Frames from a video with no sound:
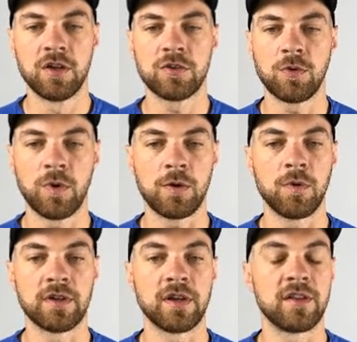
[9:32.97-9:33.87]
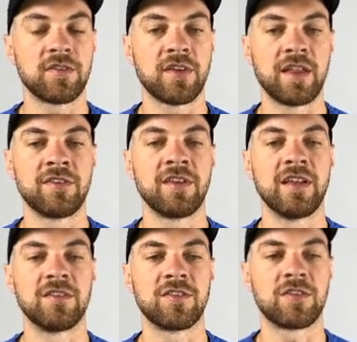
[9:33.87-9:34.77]
21 sets
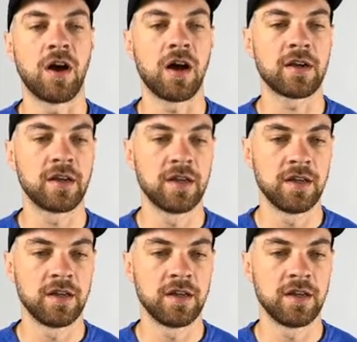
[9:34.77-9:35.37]
in stock